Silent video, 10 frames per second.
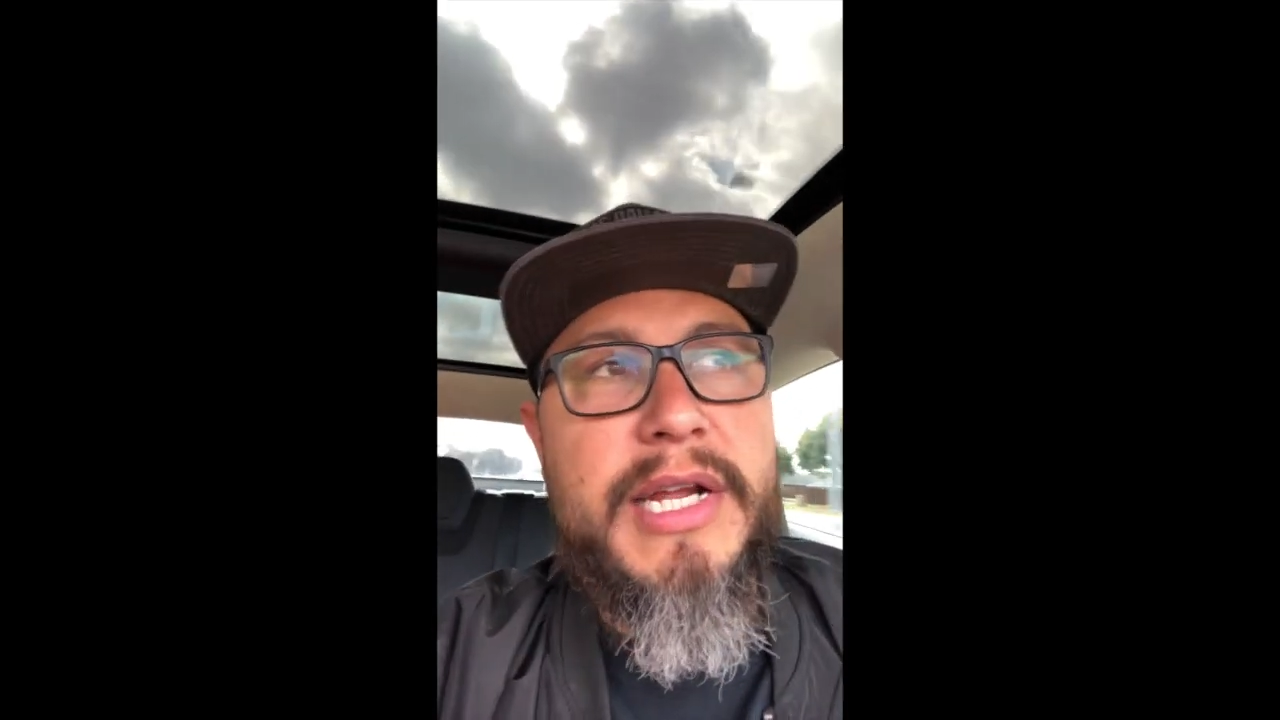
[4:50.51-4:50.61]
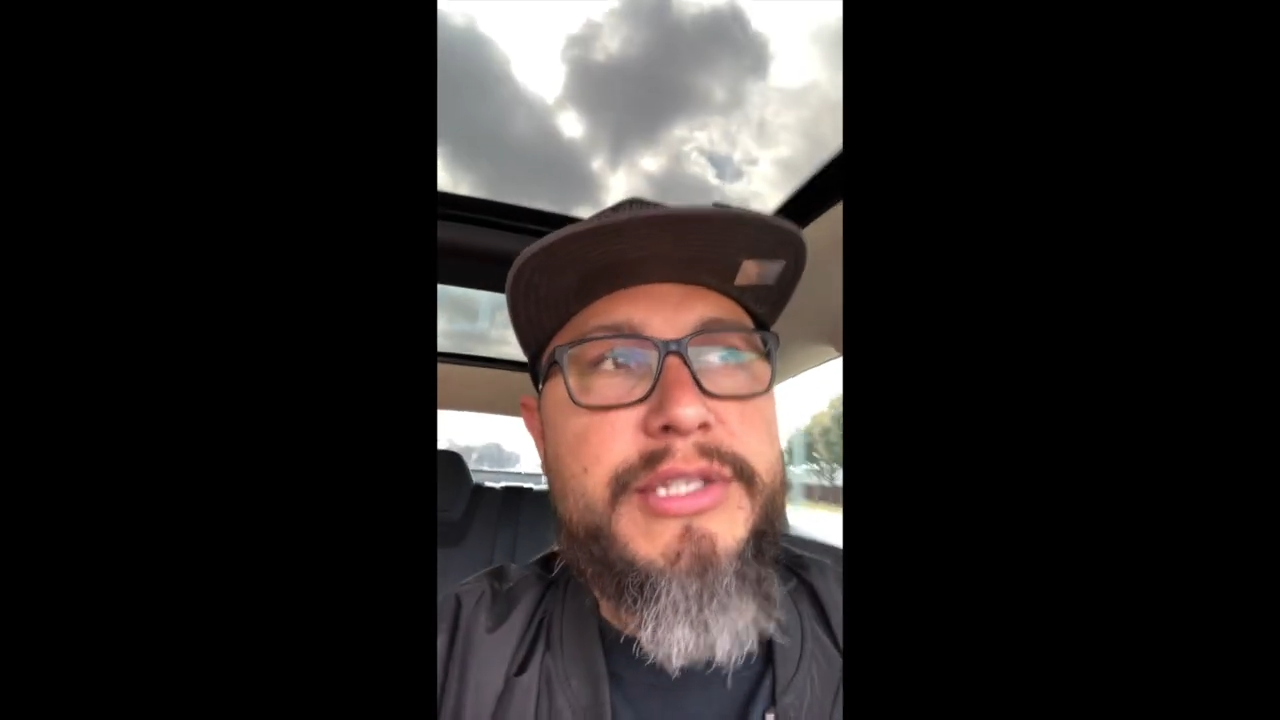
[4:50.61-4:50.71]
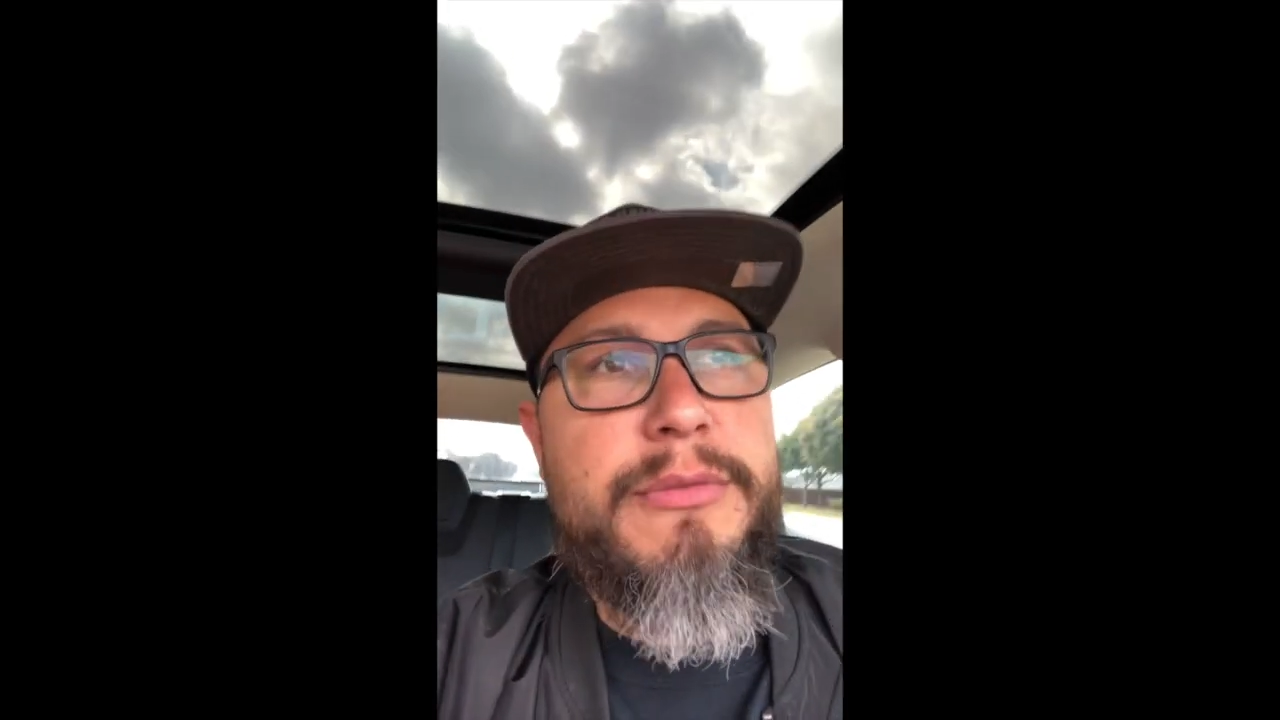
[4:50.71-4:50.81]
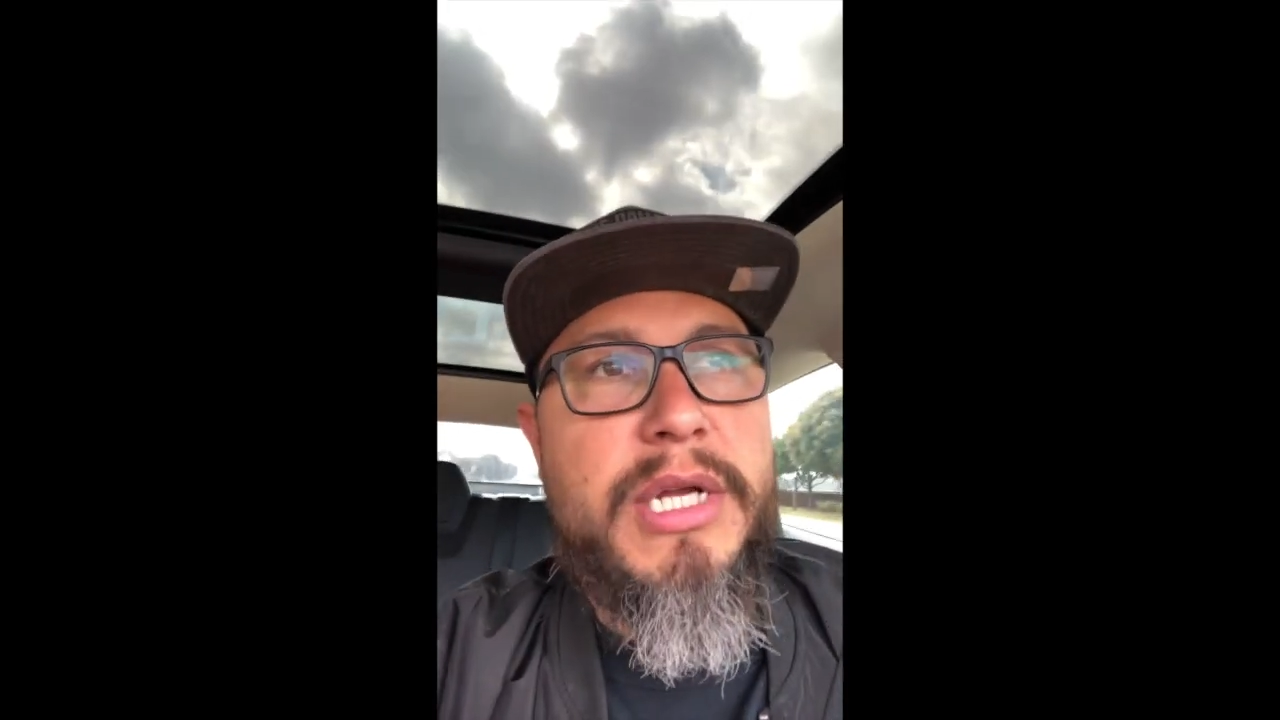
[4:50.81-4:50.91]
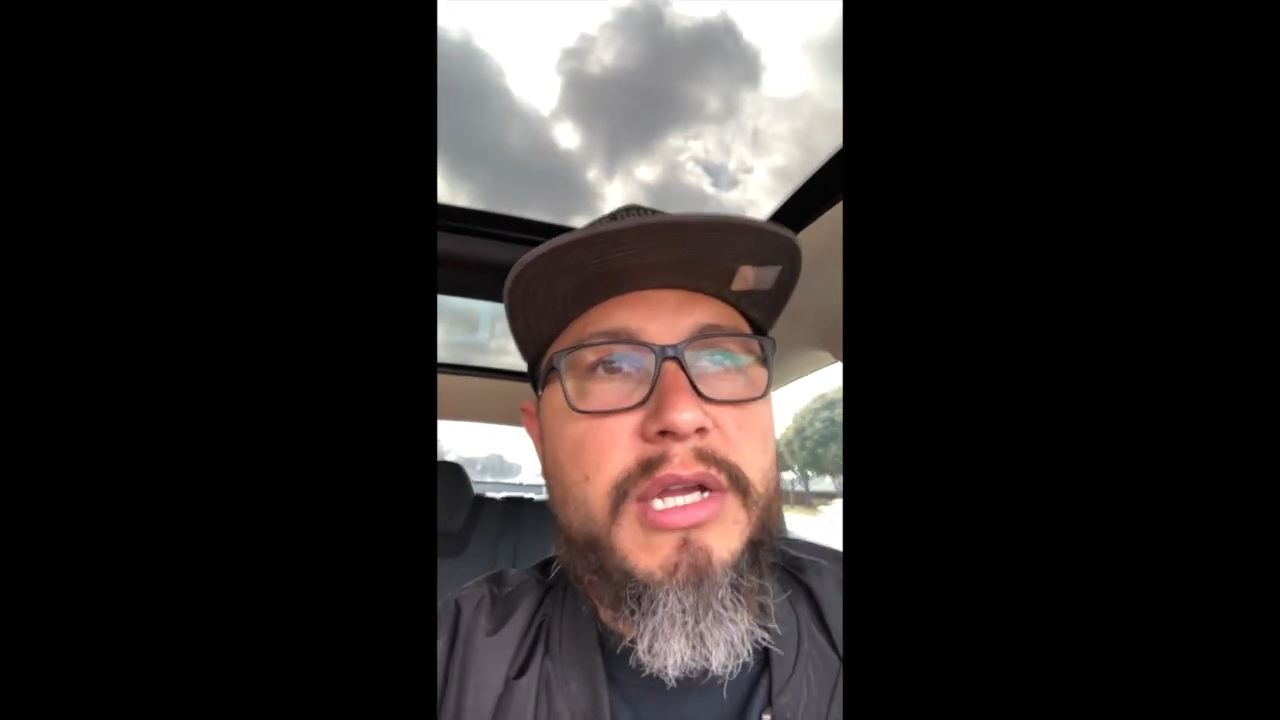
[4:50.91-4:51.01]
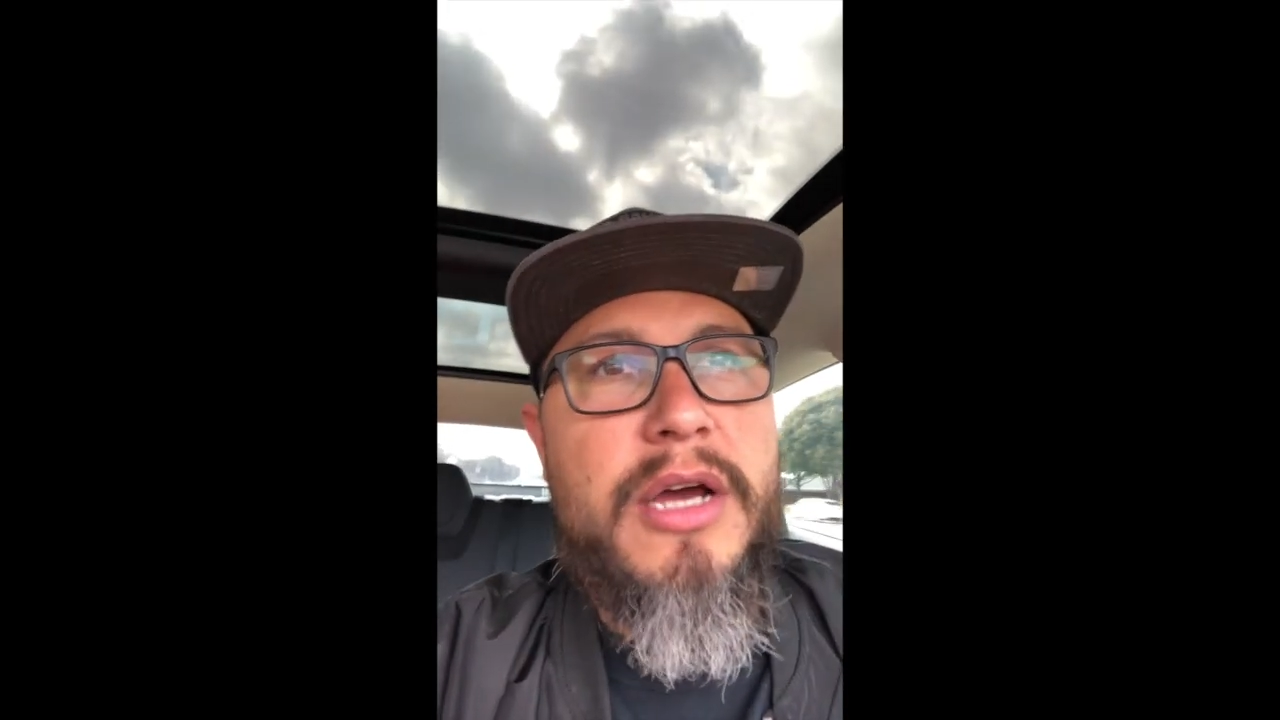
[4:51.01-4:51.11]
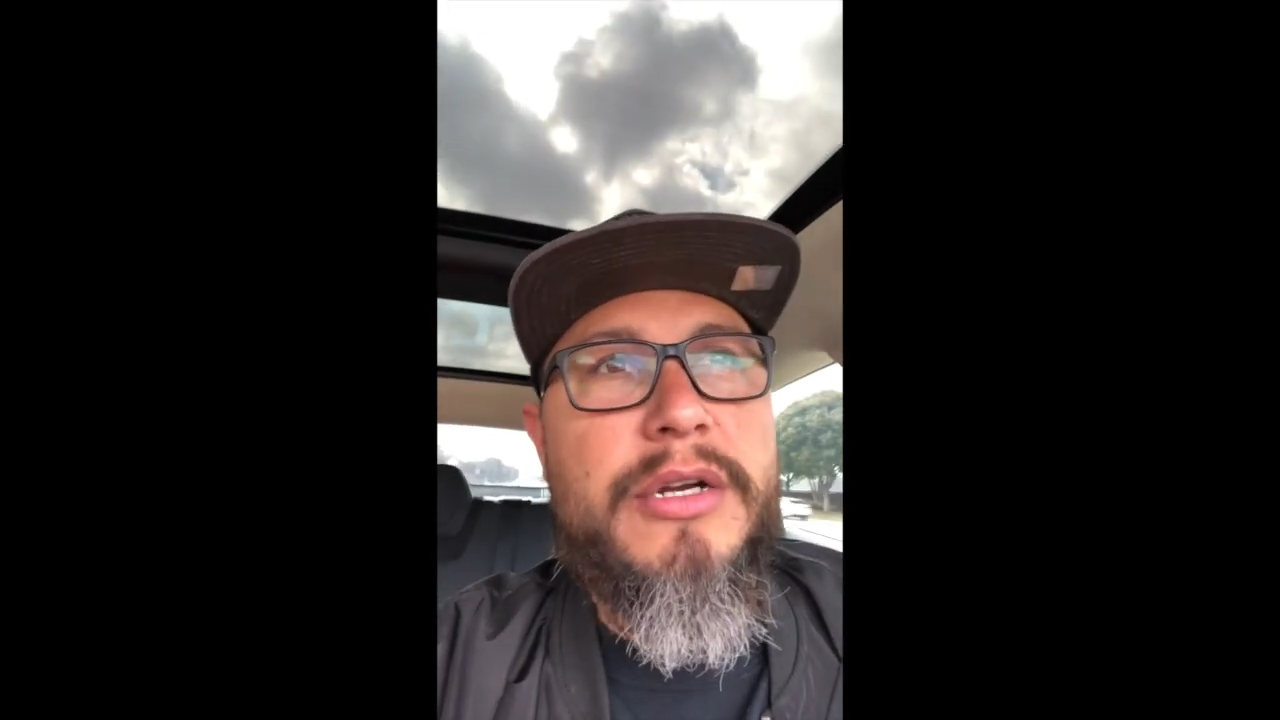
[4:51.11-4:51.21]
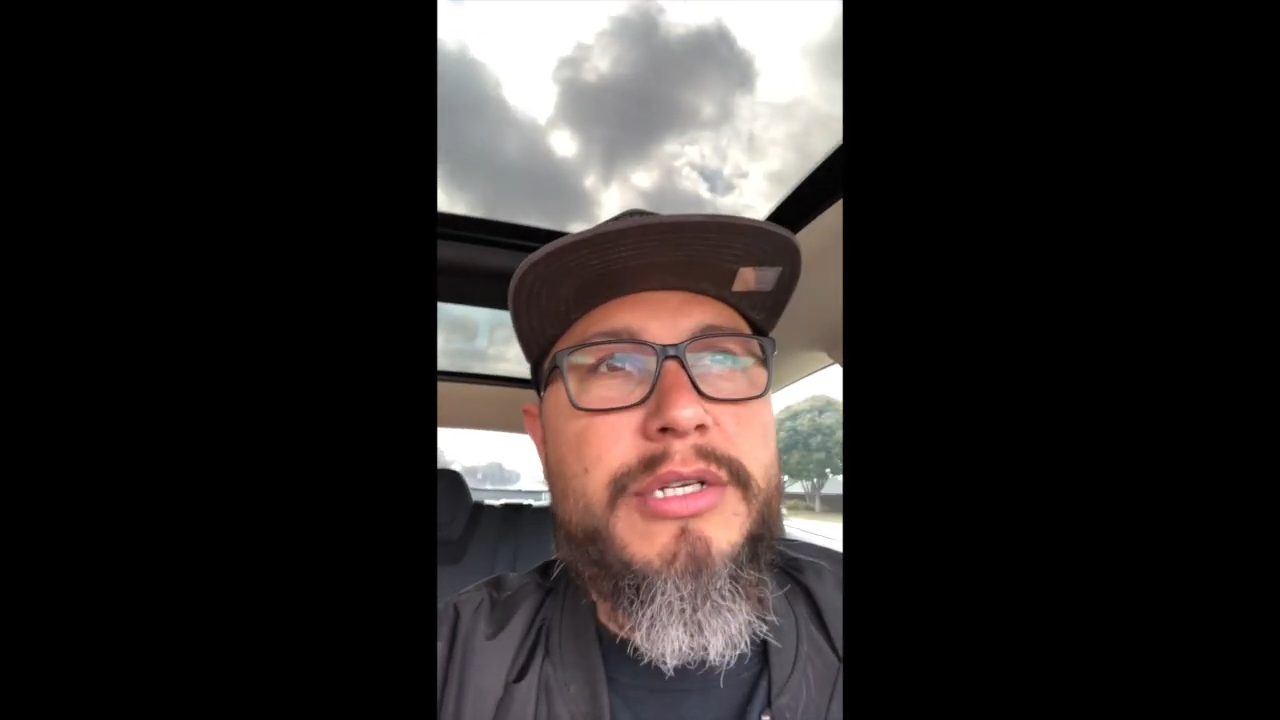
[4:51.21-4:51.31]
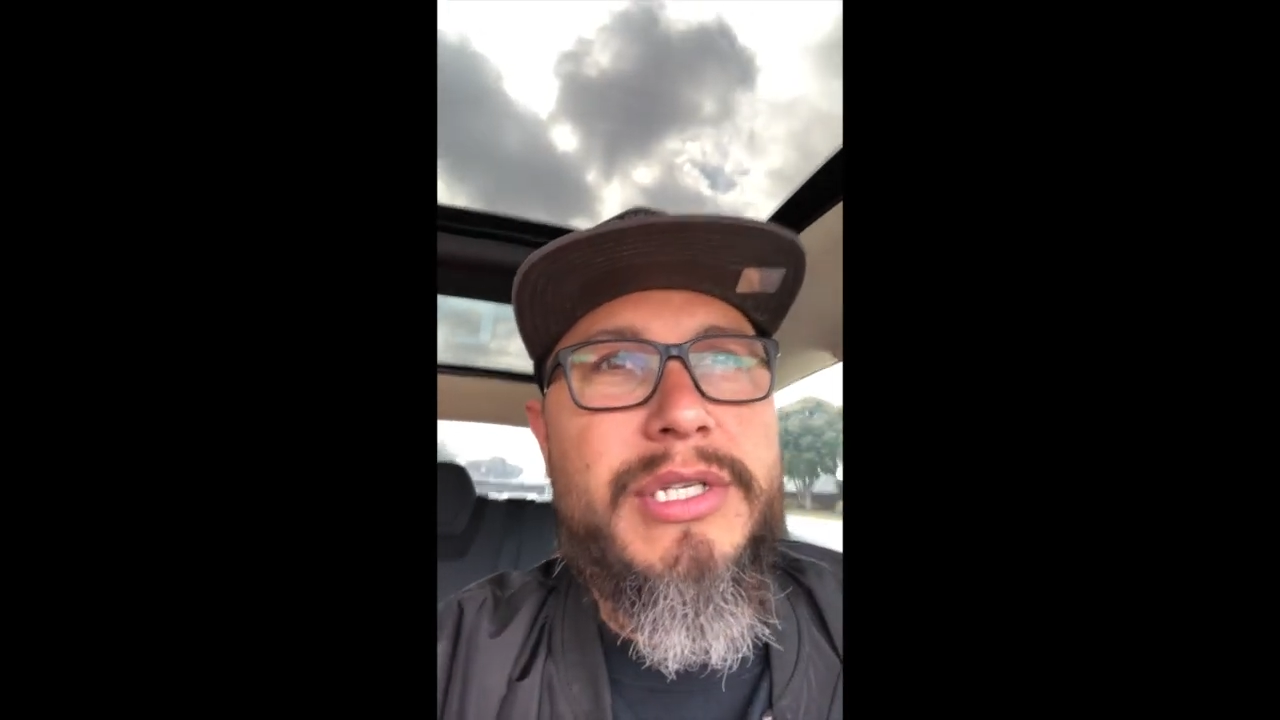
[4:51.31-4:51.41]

I took my daughter.